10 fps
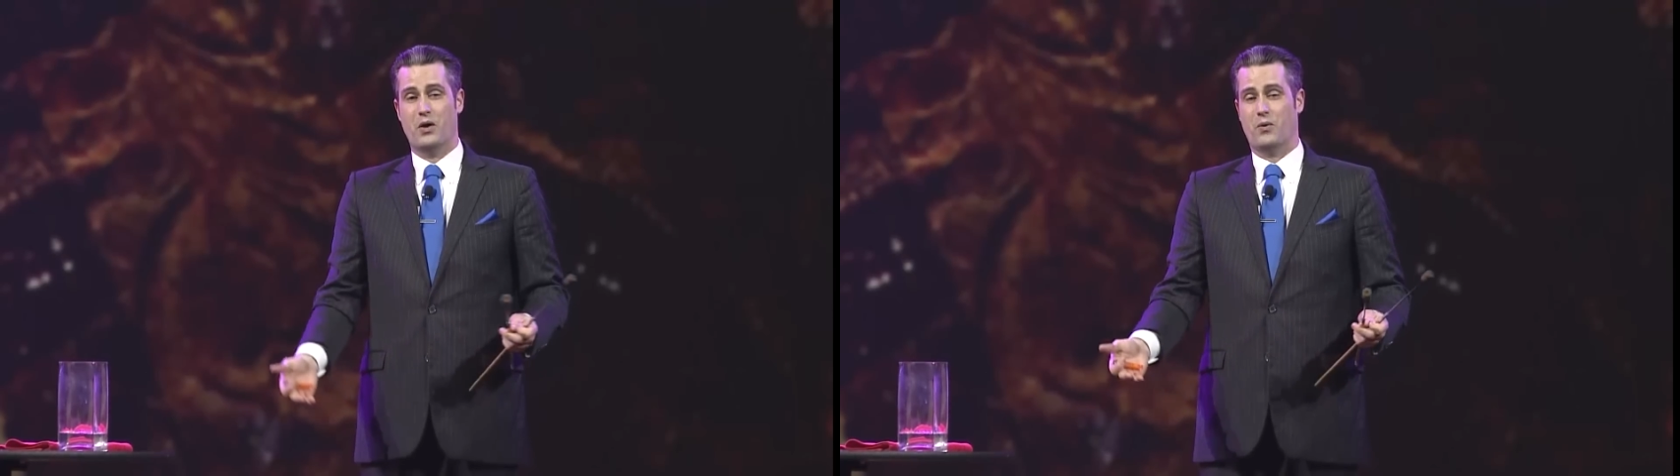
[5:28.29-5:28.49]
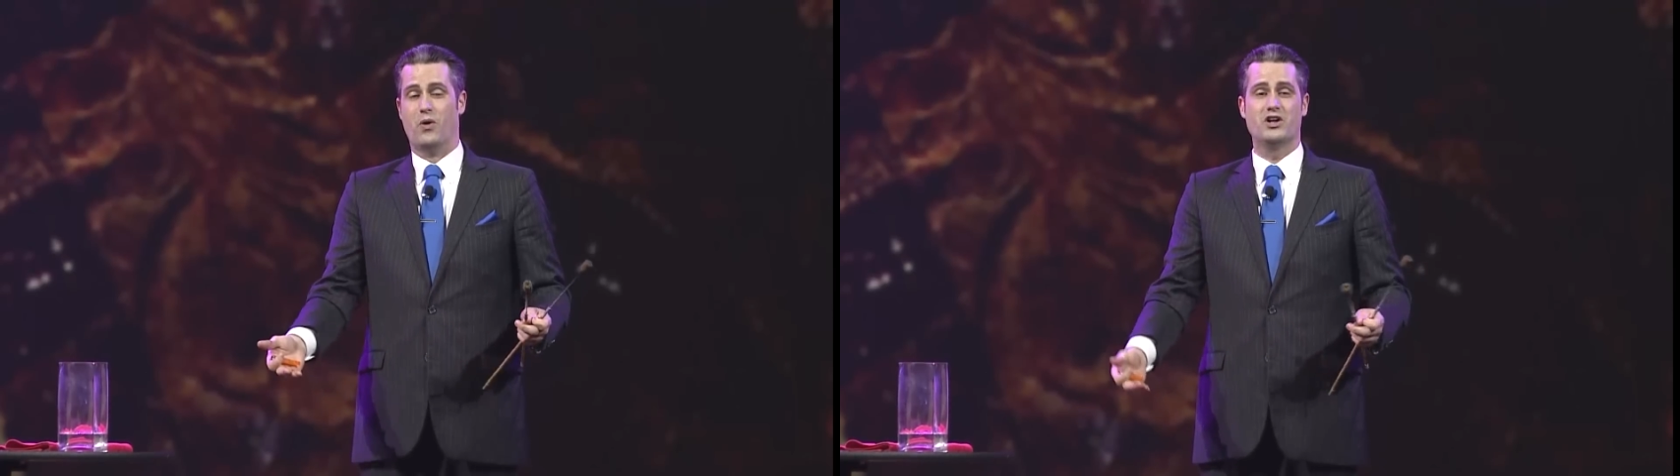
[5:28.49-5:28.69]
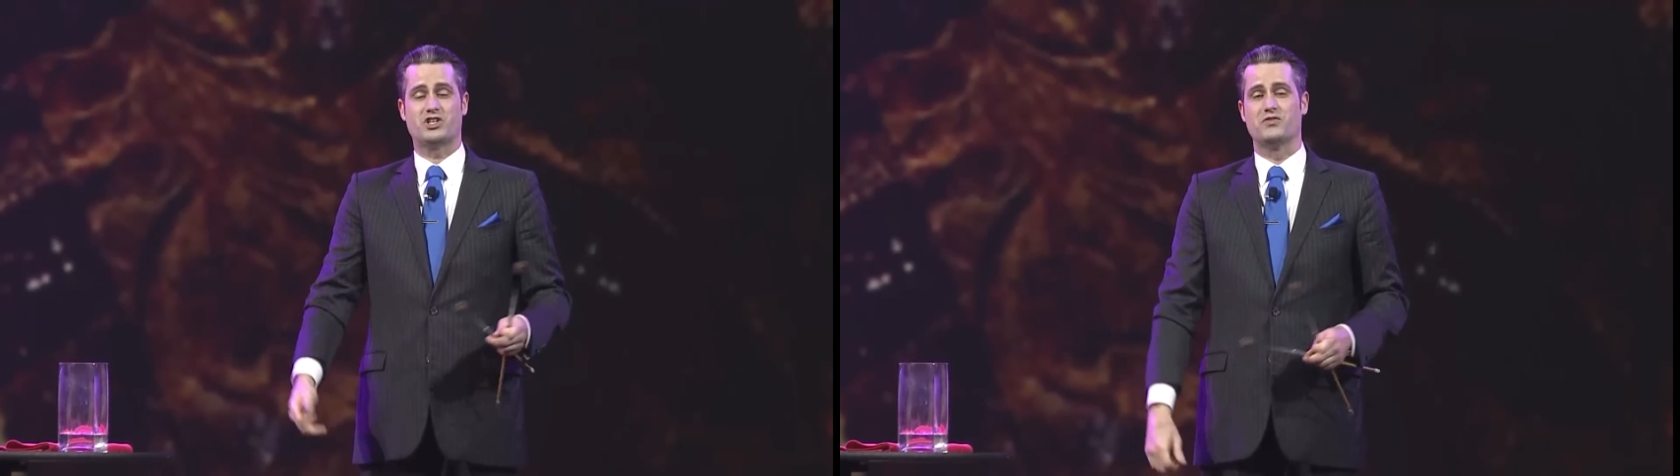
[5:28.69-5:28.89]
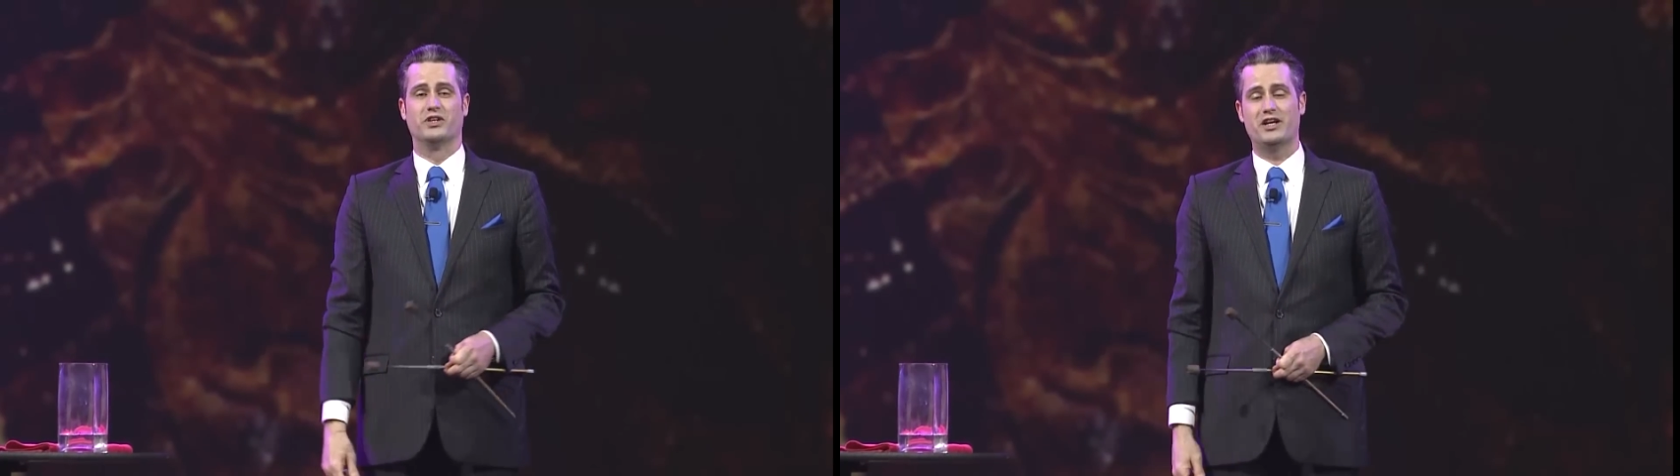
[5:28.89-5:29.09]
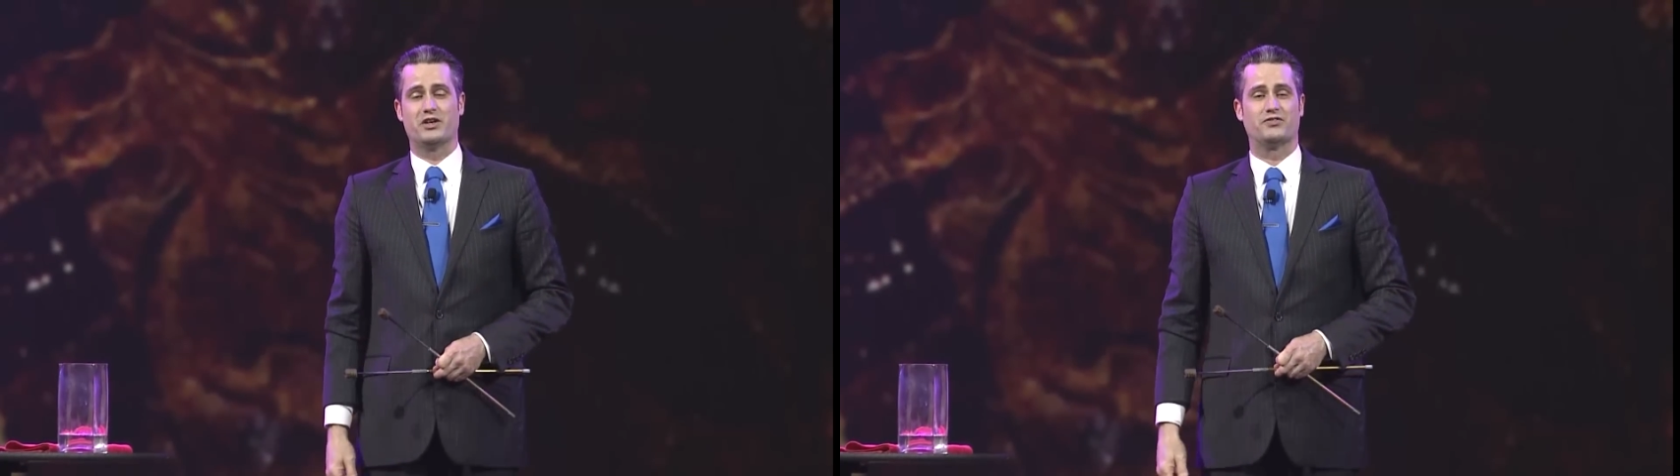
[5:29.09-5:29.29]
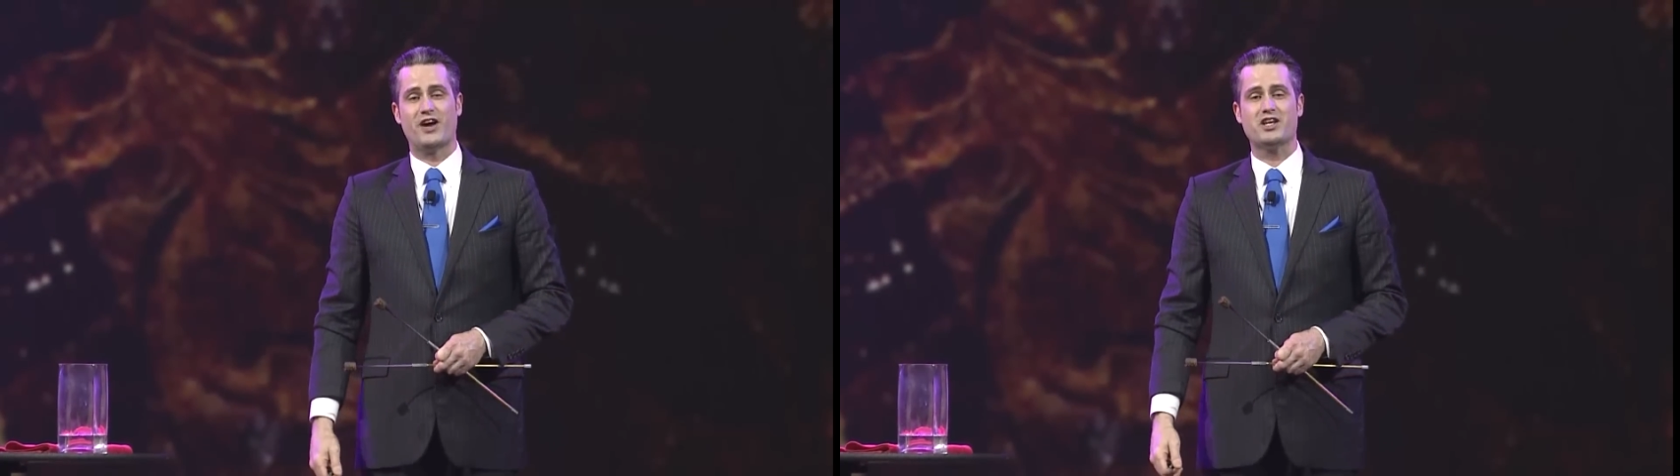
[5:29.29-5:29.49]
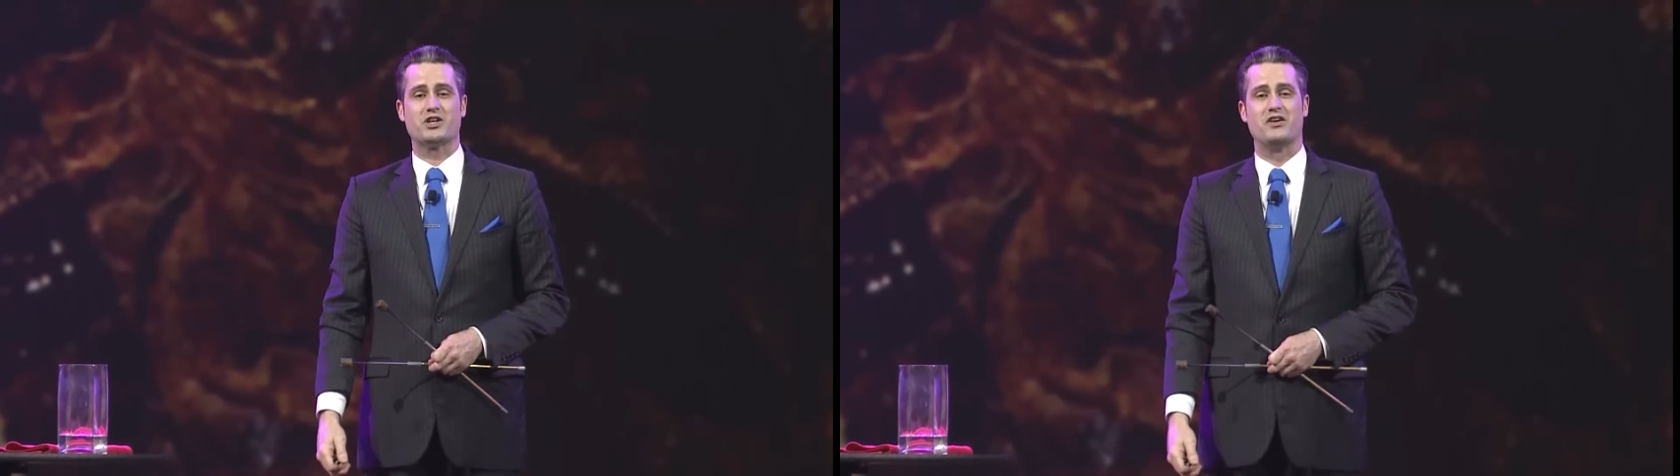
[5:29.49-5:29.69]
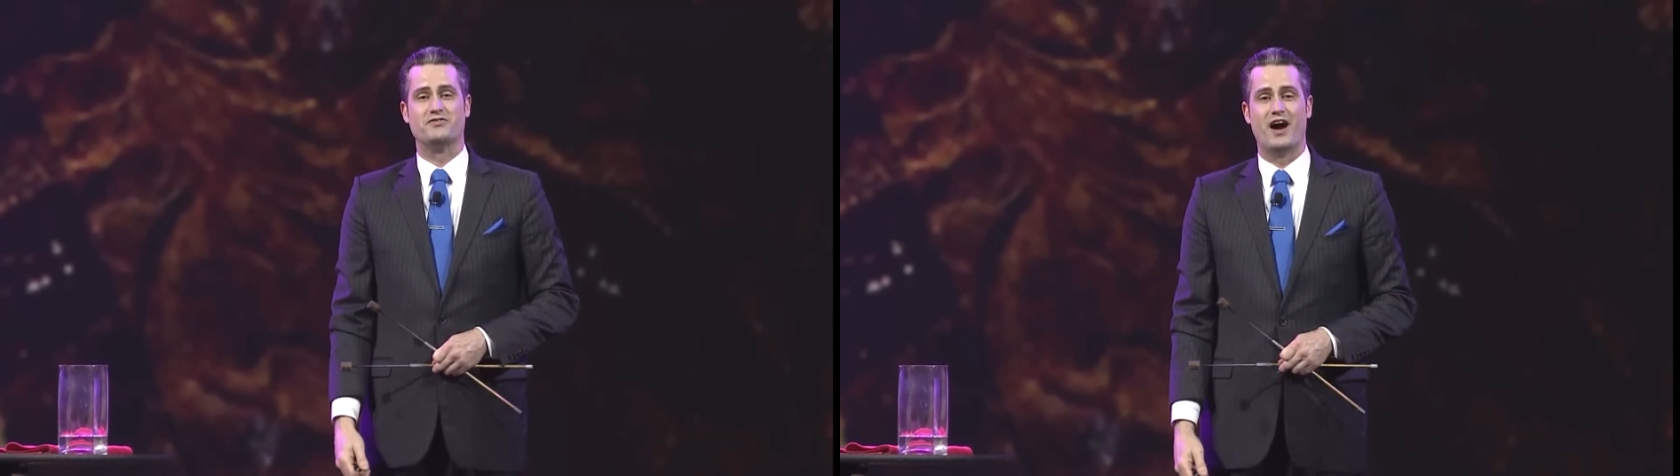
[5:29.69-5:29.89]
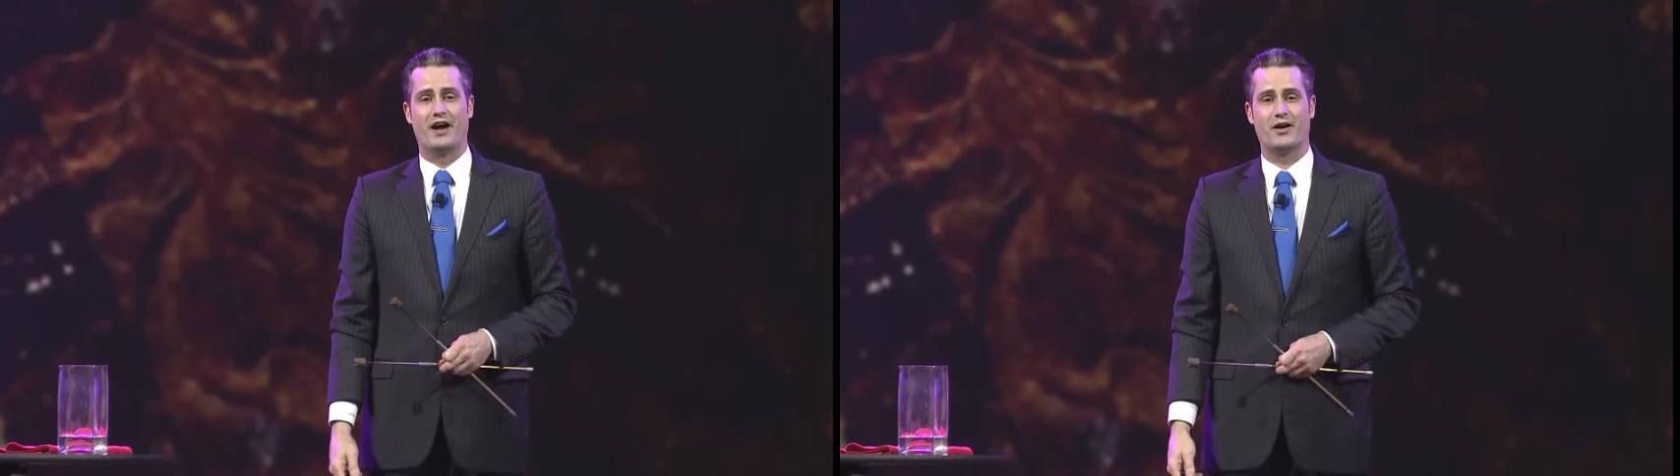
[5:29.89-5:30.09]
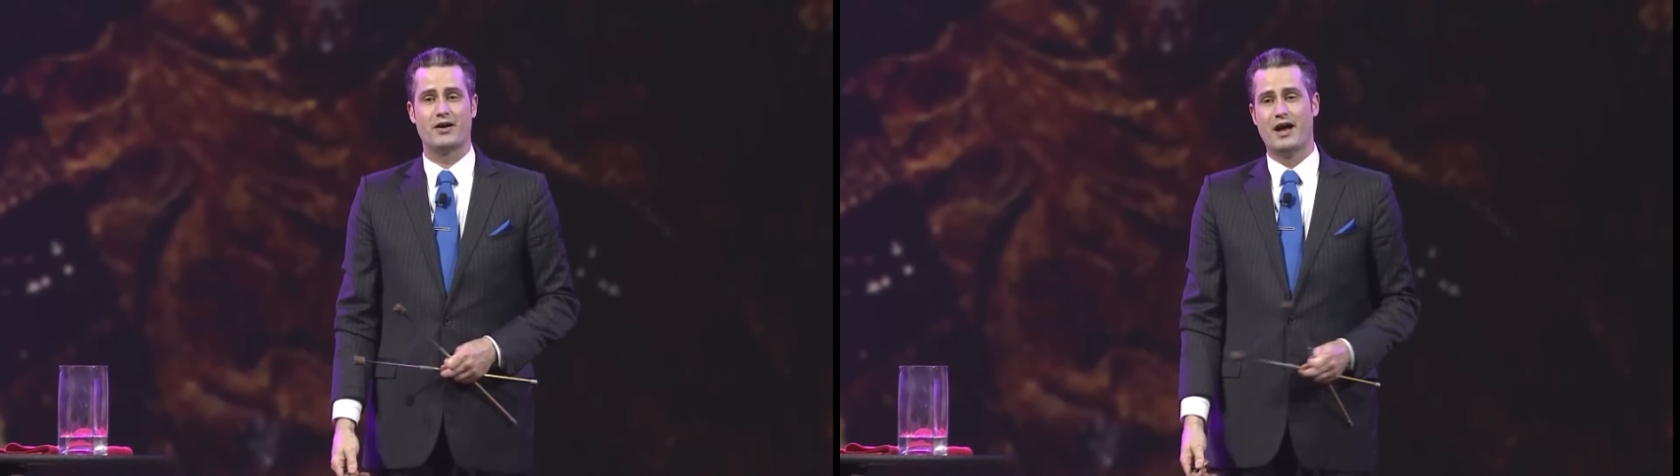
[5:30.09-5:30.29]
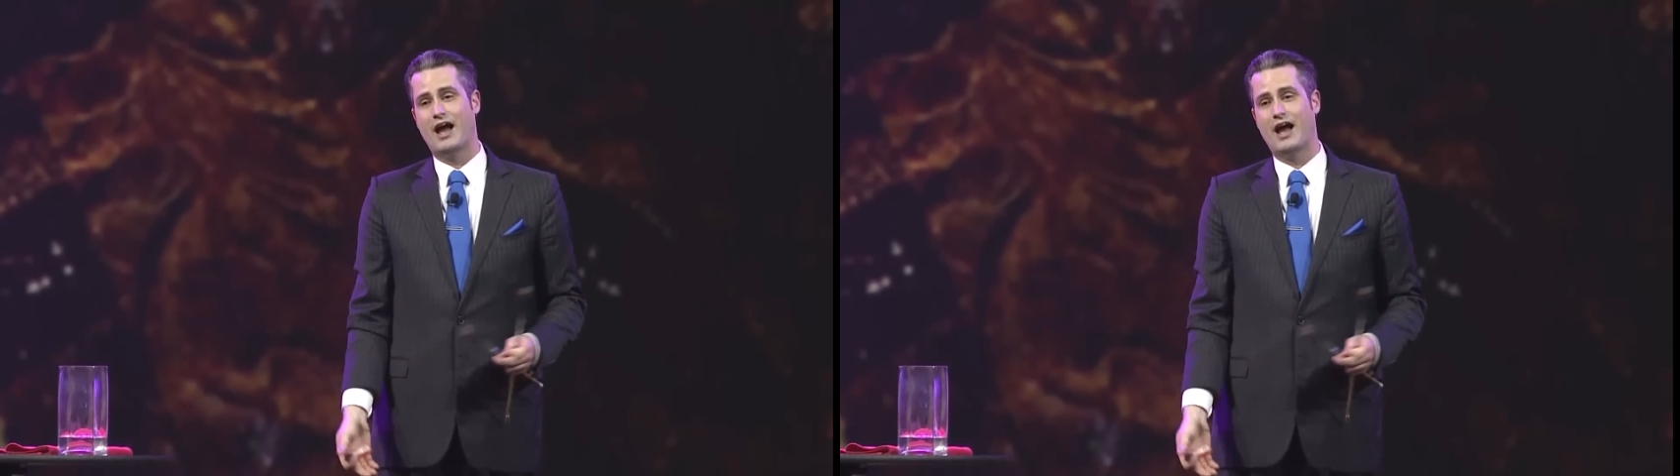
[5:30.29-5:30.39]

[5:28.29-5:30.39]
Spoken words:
Once you've lit your face on fire,